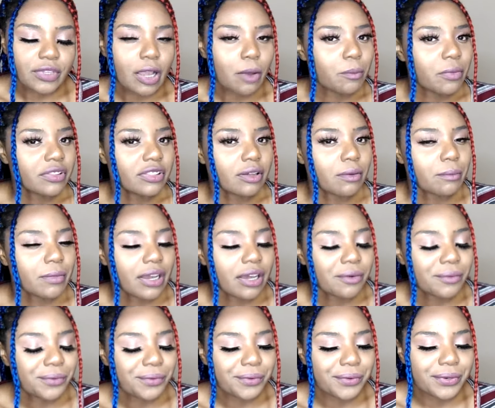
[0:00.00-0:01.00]
But the man
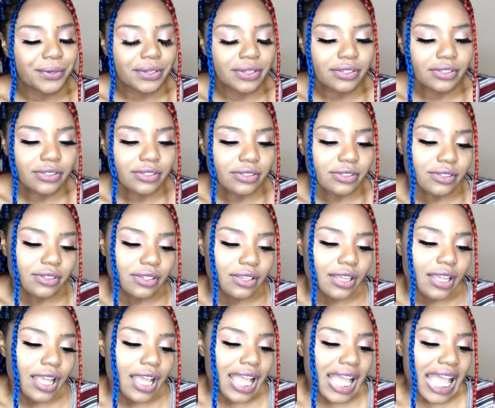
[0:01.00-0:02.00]
ruined it.
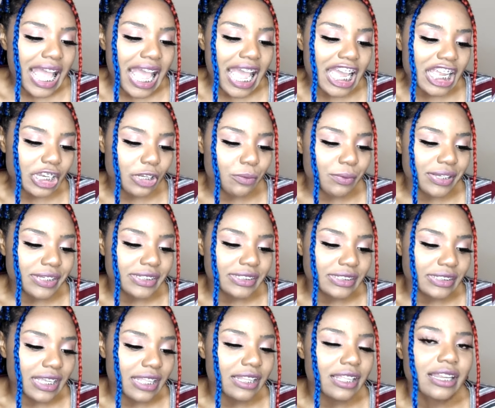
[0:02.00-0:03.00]

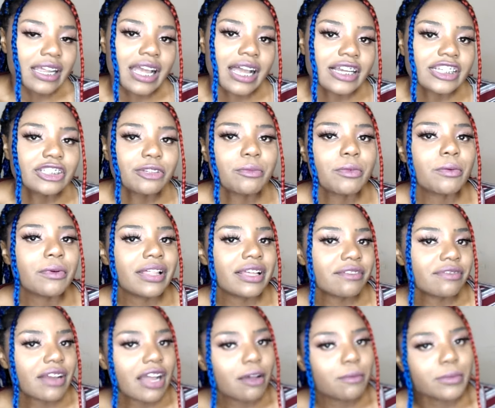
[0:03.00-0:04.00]
Anyways, and then I asked him about like
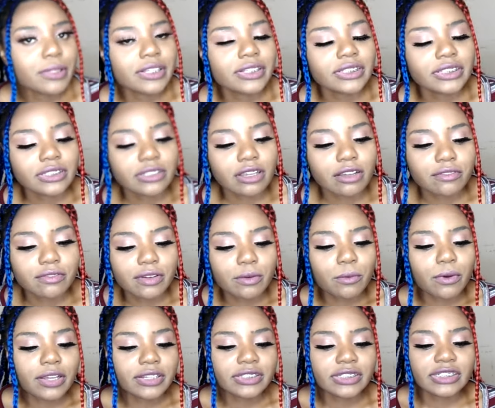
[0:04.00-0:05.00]
family and stuff. I
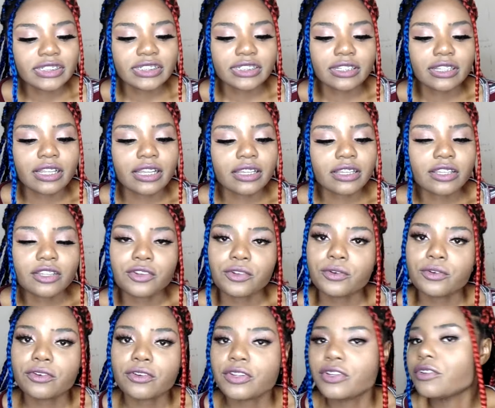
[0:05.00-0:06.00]
wanted to see like, you know,
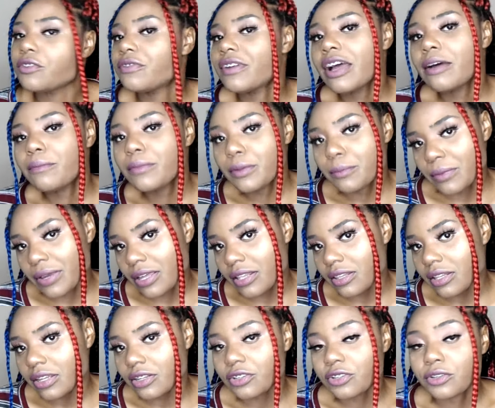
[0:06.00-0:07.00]
are you a family man?
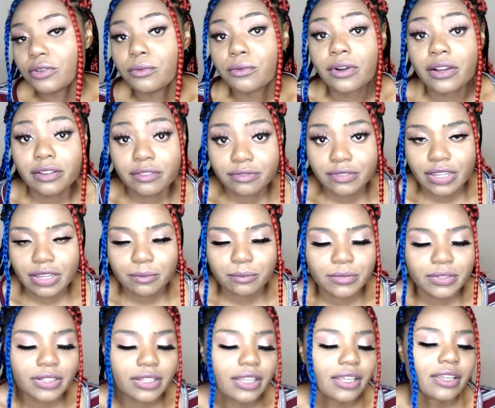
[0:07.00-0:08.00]
Like, do you want
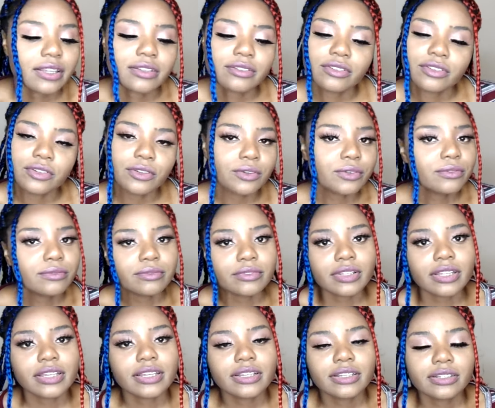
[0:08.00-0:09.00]
family? Like, you know,
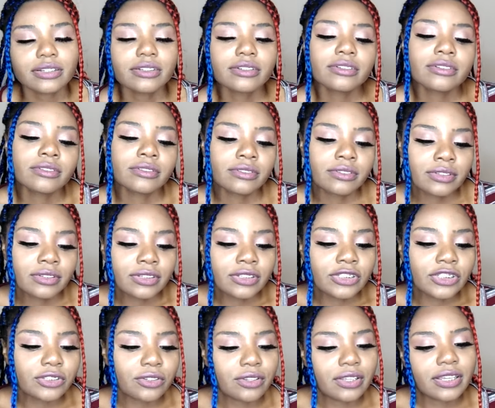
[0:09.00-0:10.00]
like,
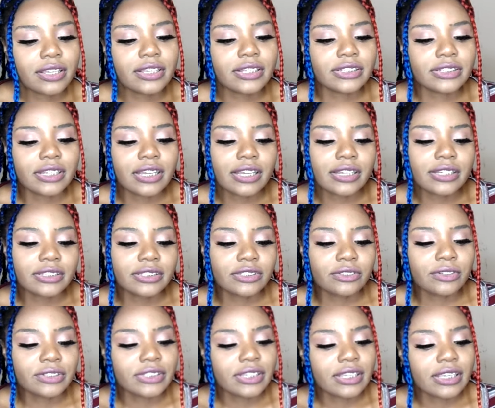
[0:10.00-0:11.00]
so like he like,
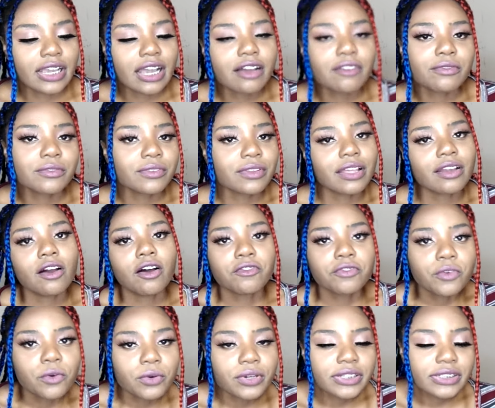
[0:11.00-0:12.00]
so he's like, yeah, like of
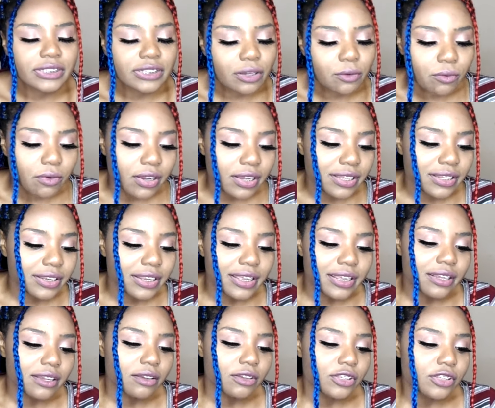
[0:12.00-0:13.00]
course I want
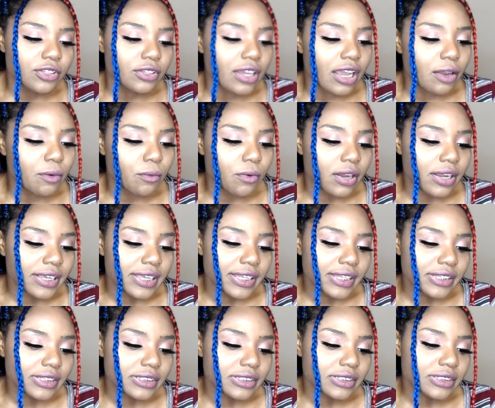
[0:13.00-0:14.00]
like, I want
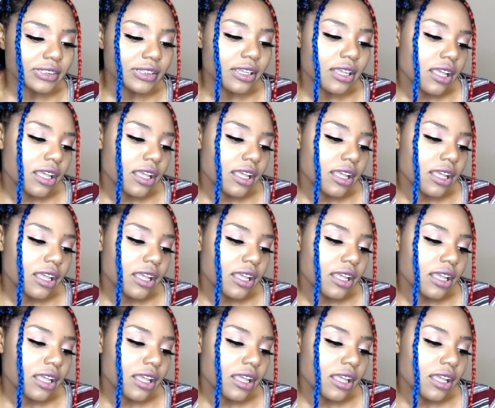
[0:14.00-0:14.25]
kids.